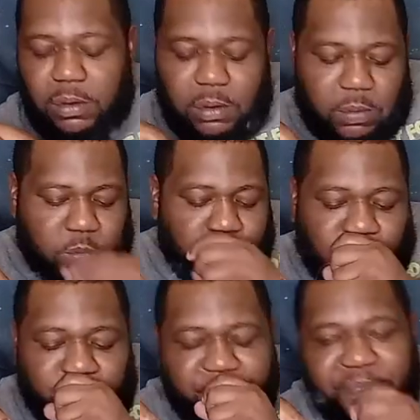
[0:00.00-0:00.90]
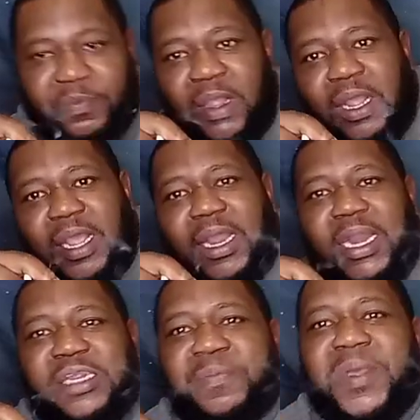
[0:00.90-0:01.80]
And
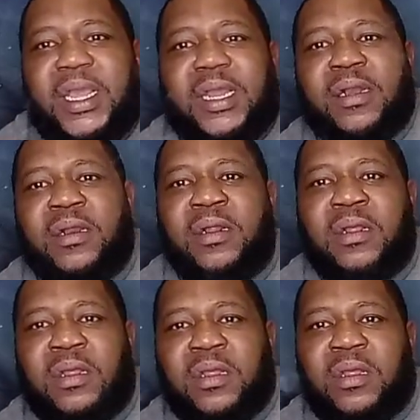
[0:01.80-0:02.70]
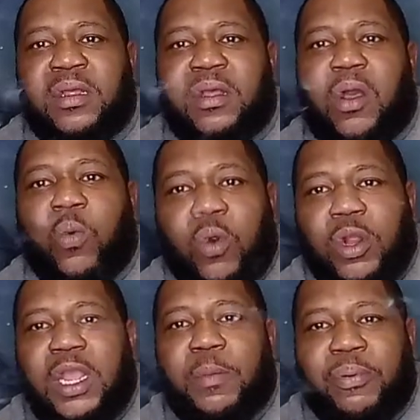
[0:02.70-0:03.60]
it's been a work
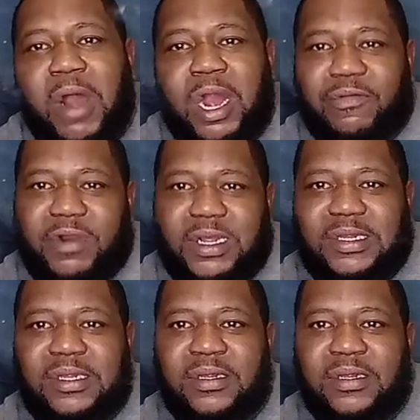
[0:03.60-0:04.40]
in progress.